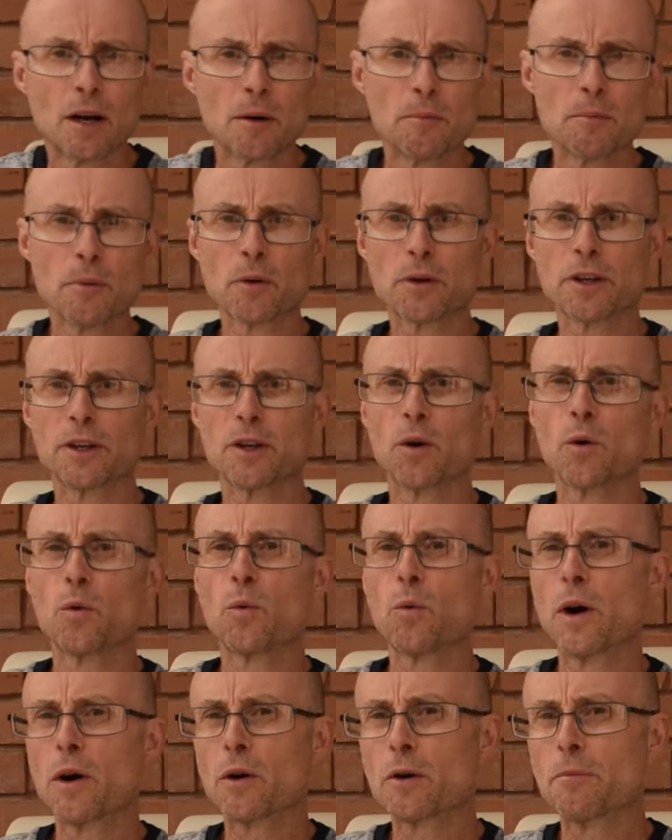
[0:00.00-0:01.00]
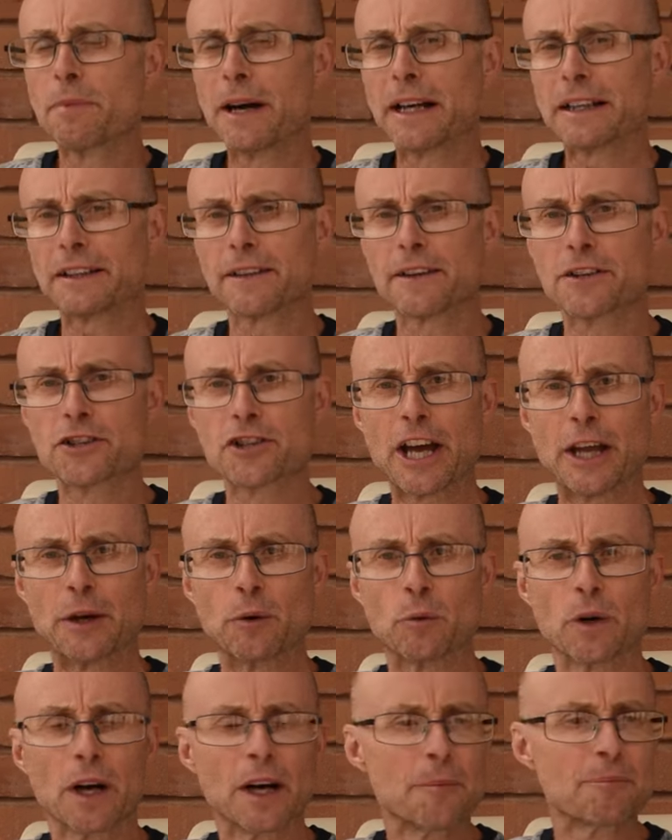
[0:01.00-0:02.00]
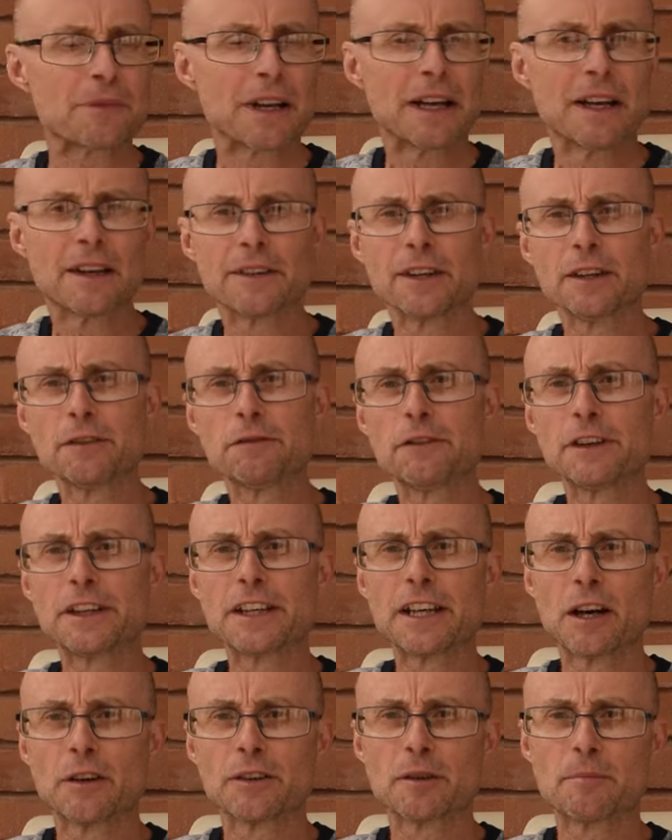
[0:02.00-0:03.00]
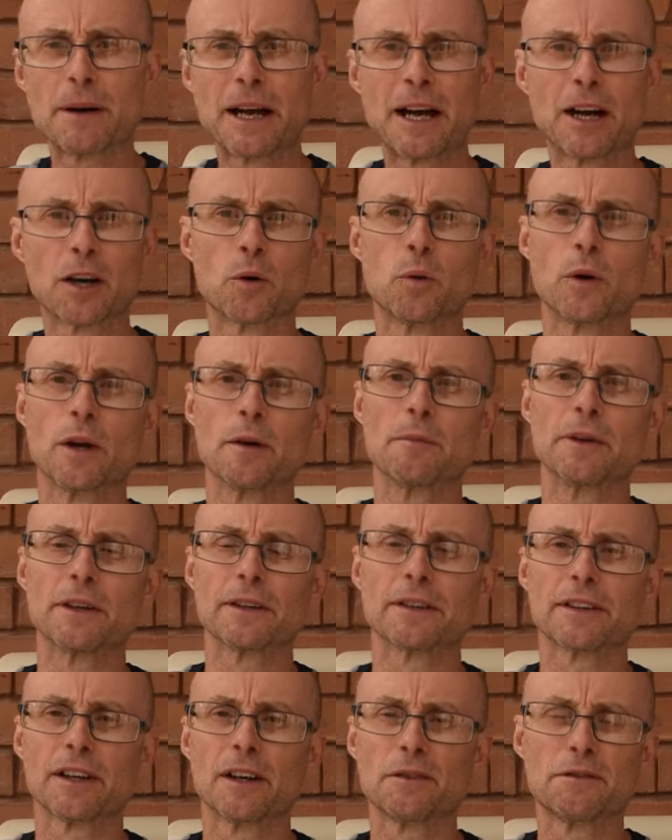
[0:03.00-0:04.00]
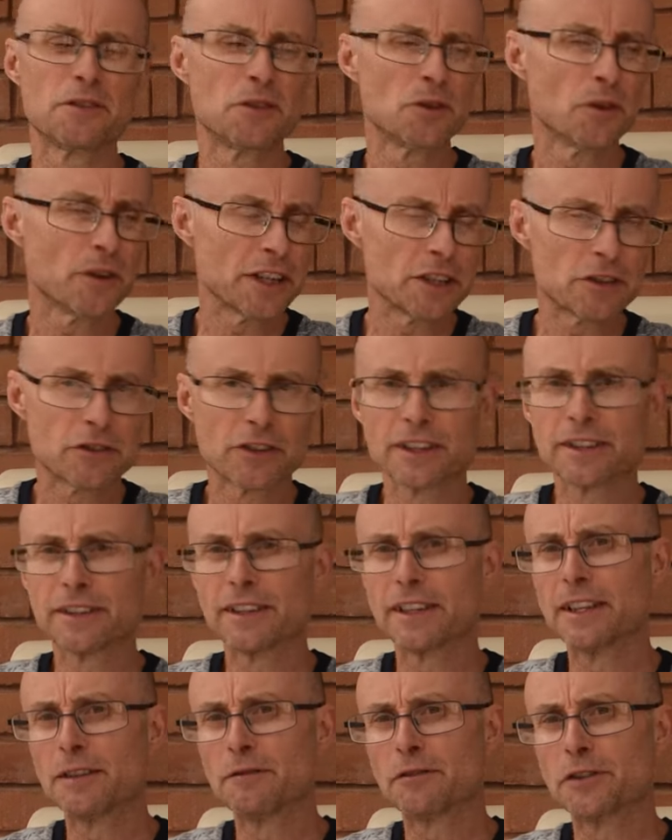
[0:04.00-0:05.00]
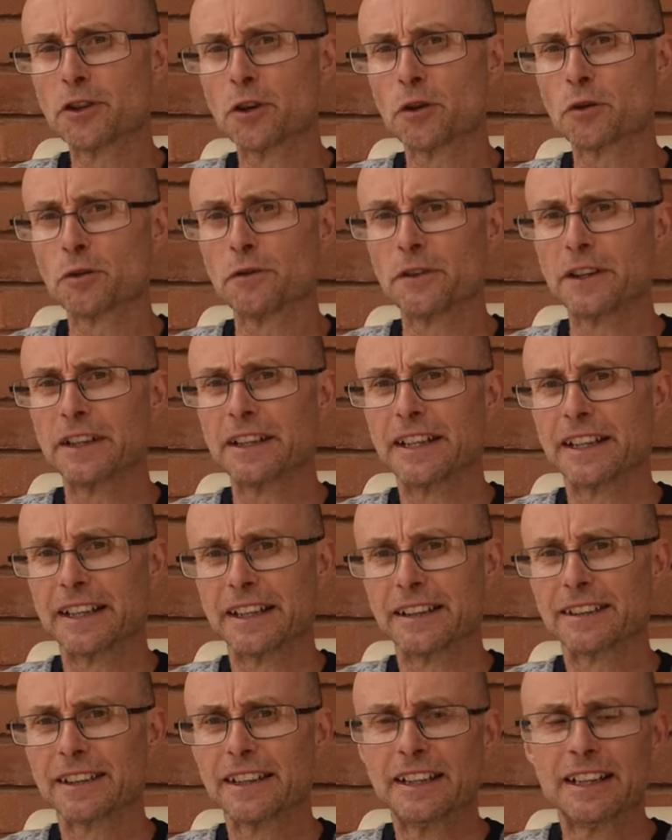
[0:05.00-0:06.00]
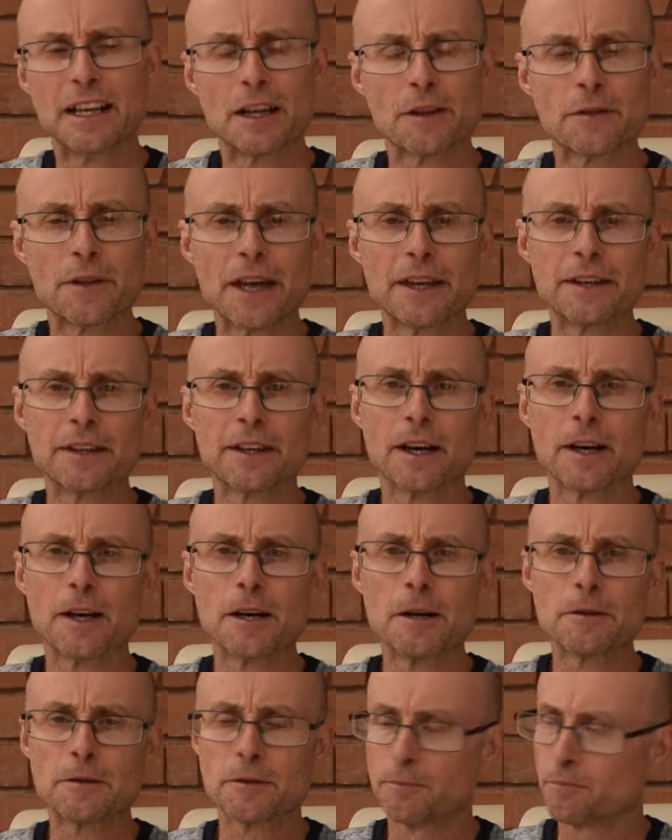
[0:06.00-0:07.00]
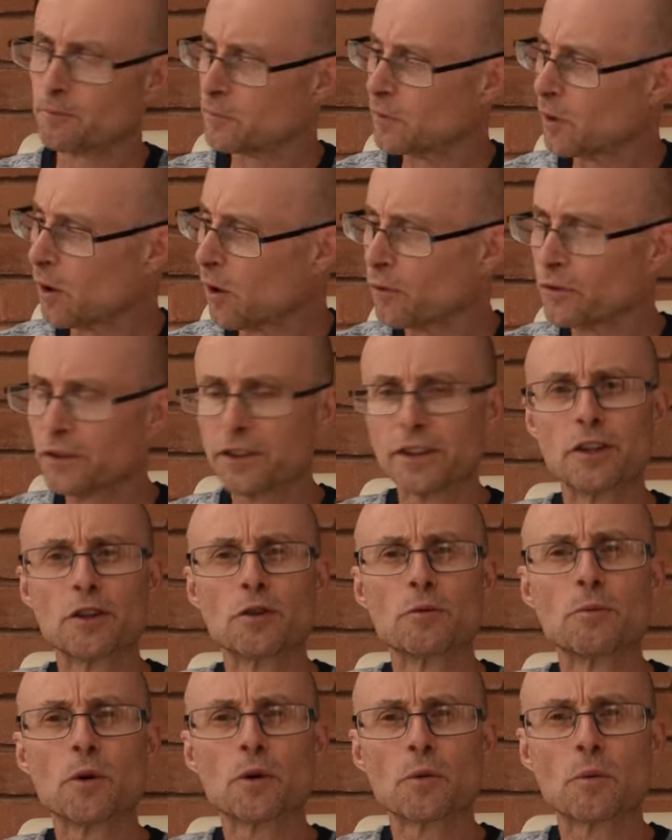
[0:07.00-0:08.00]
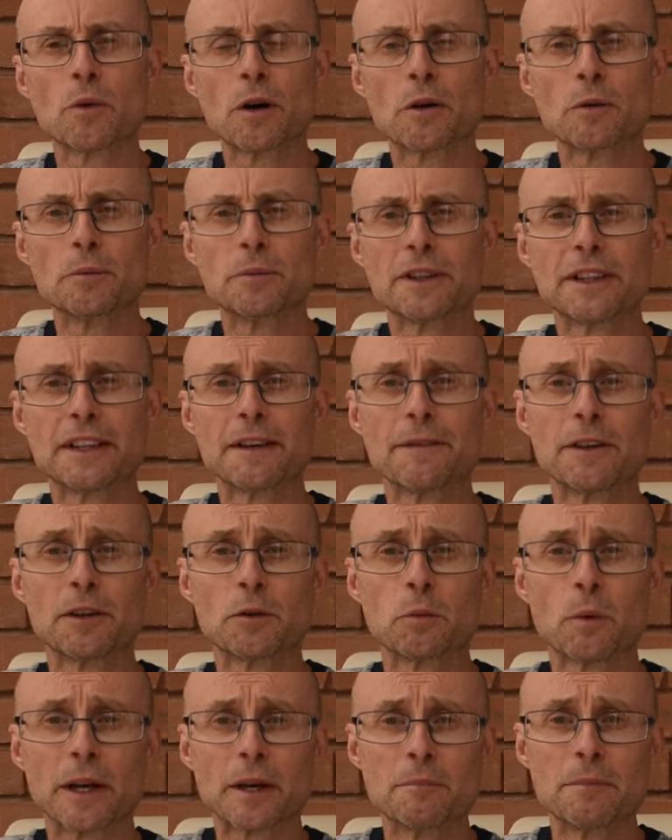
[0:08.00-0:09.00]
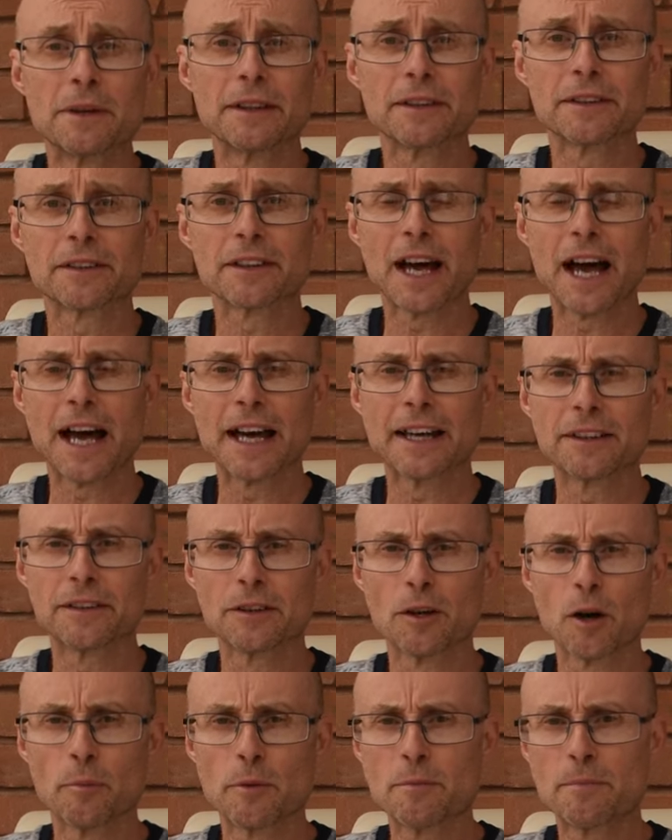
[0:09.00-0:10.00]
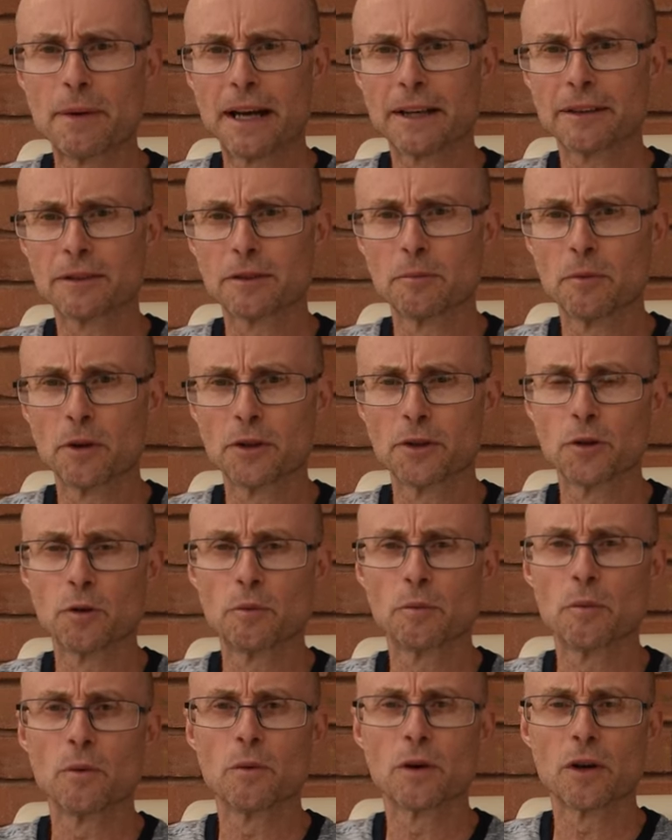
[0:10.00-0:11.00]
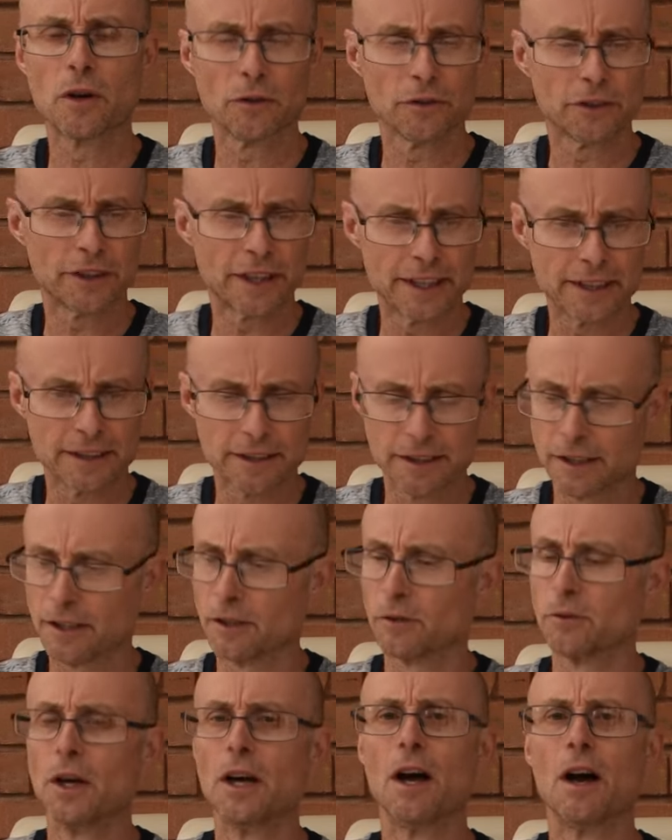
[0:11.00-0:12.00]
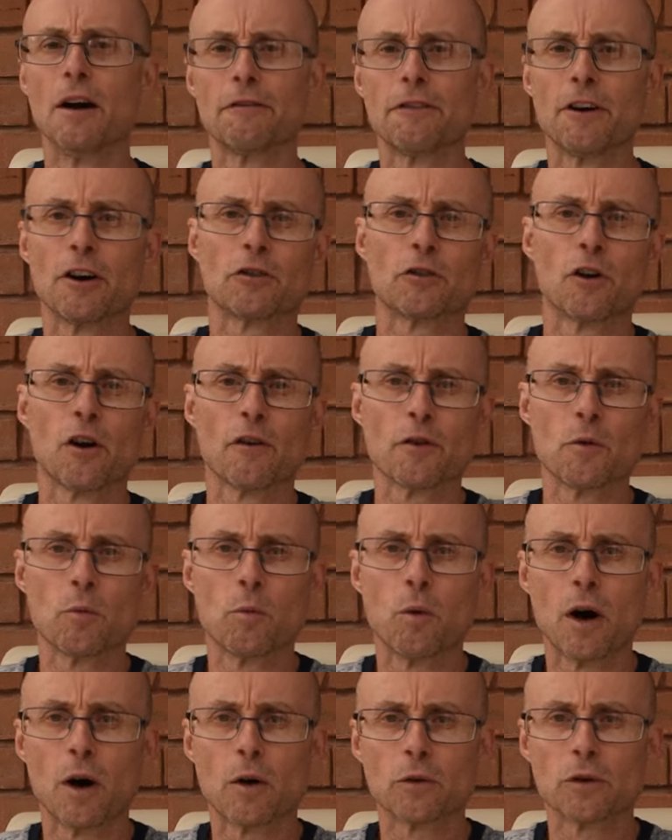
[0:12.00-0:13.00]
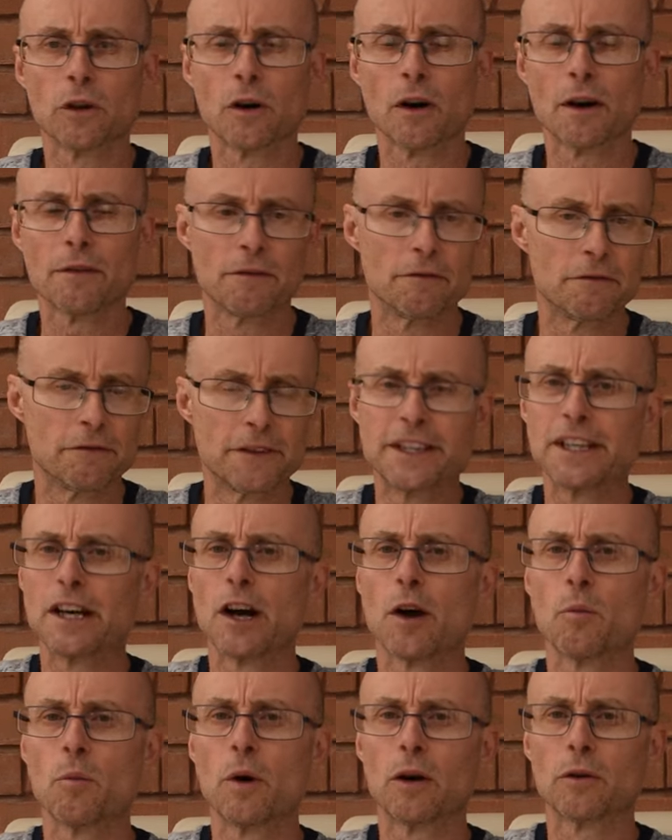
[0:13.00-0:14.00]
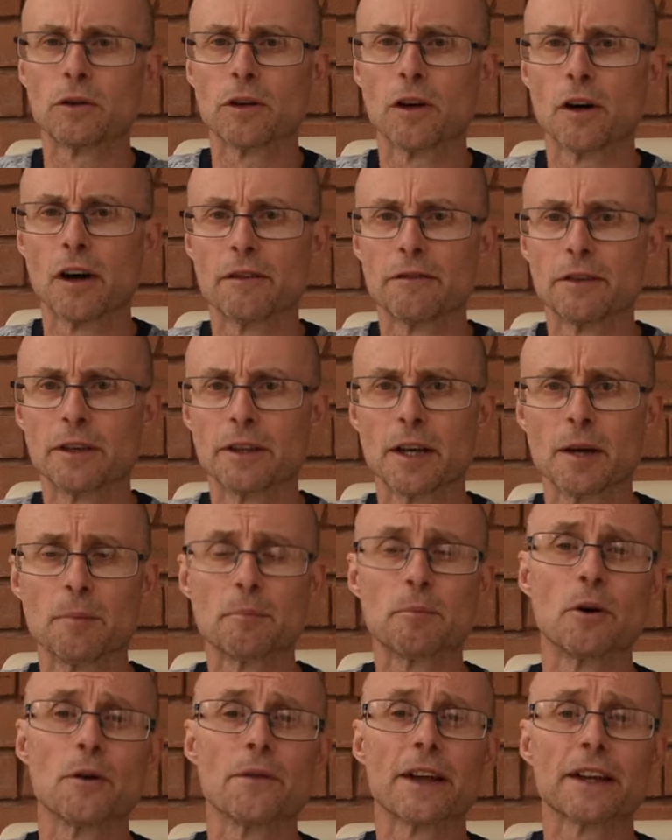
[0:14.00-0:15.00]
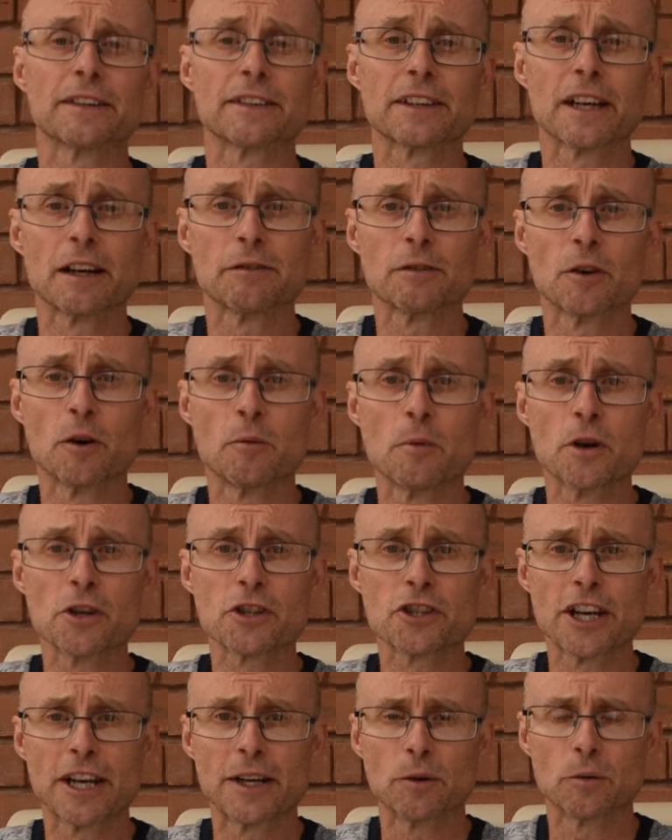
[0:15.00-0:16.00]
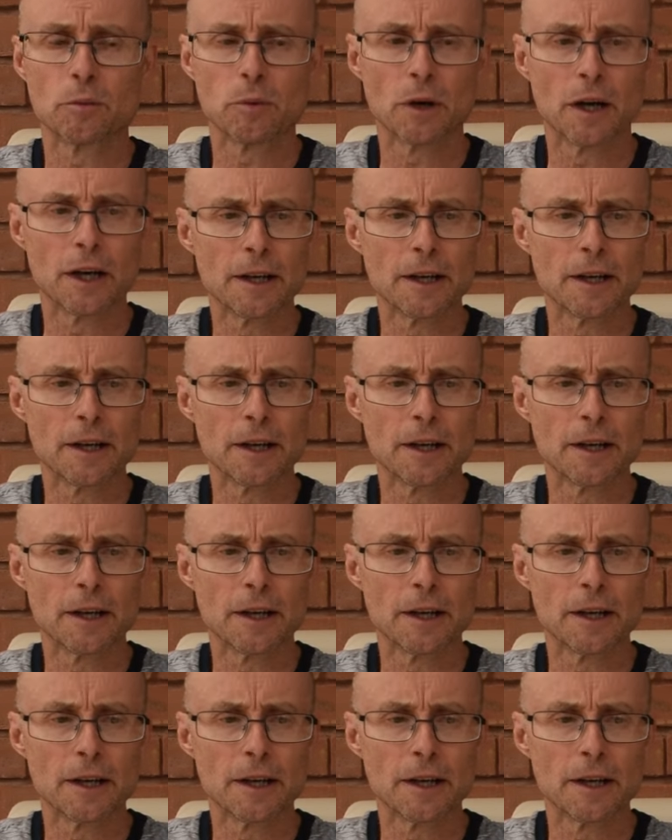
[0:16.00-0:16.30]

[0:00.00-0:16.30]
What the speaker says: Morning all, welcome back to the channel. This video is about equipment, so if you're not interested in photography kit, then obviously you're more than welcome to give this one a miss, and I'll be back to my normal content, you know, photographing wildlife and videoing wildlife and putting that stuff on my channel.